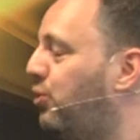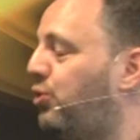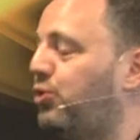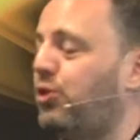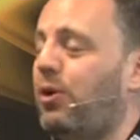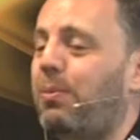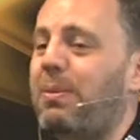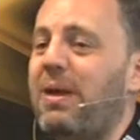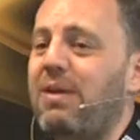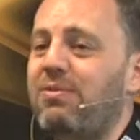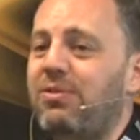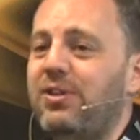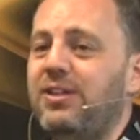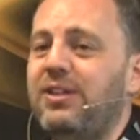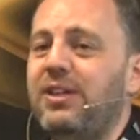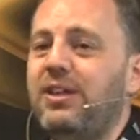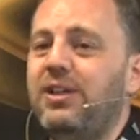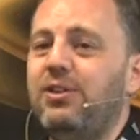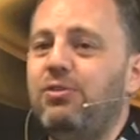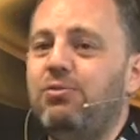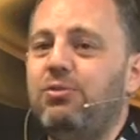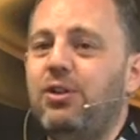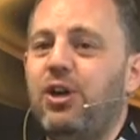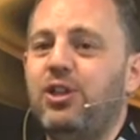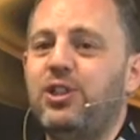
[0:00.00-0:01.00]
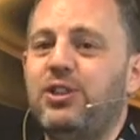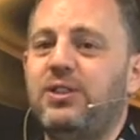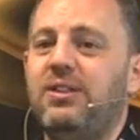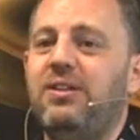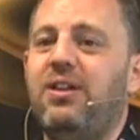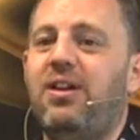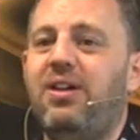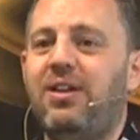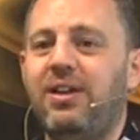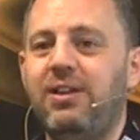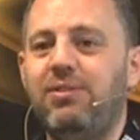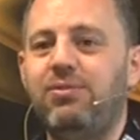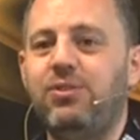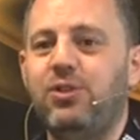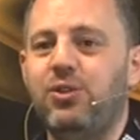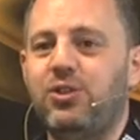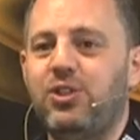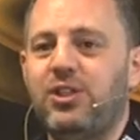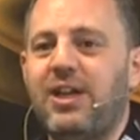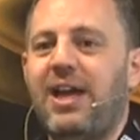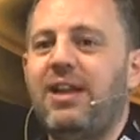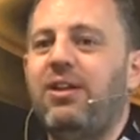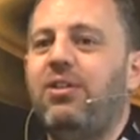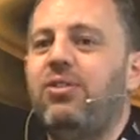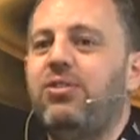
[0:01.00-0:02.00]
drop everything and rush live your
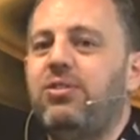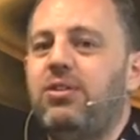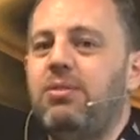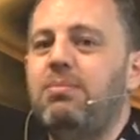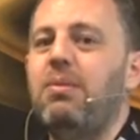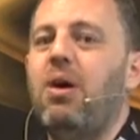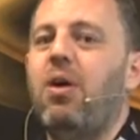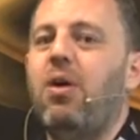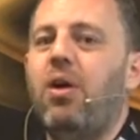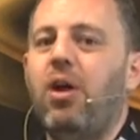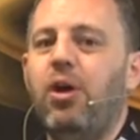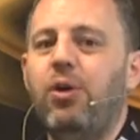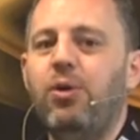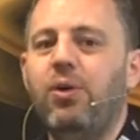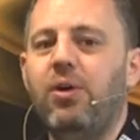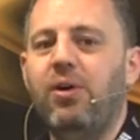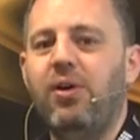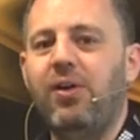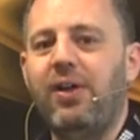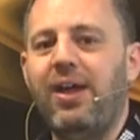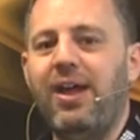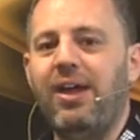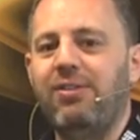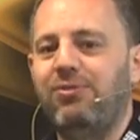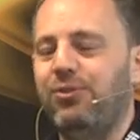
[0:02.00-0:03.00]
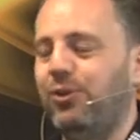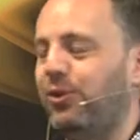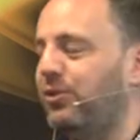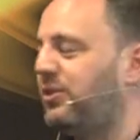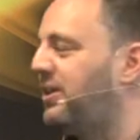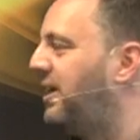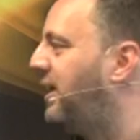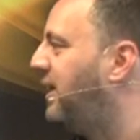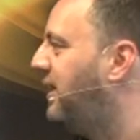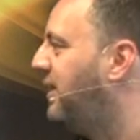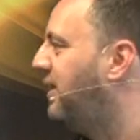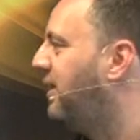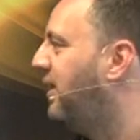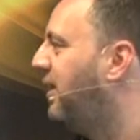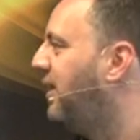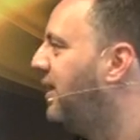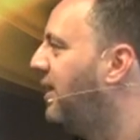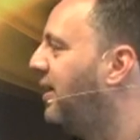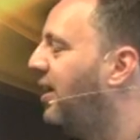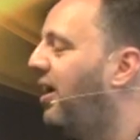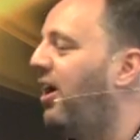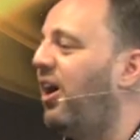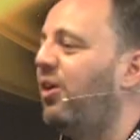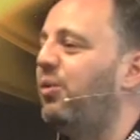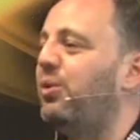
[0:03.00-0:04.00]
channels tomorrow on Air 14.
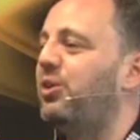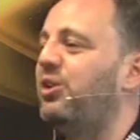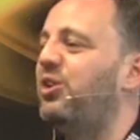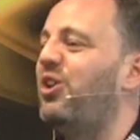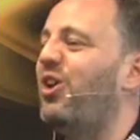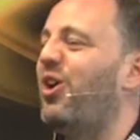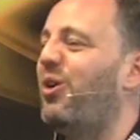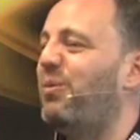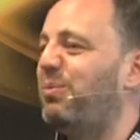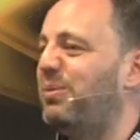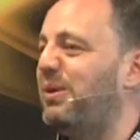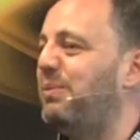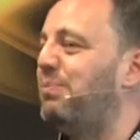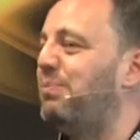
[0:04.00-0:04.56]
I would not be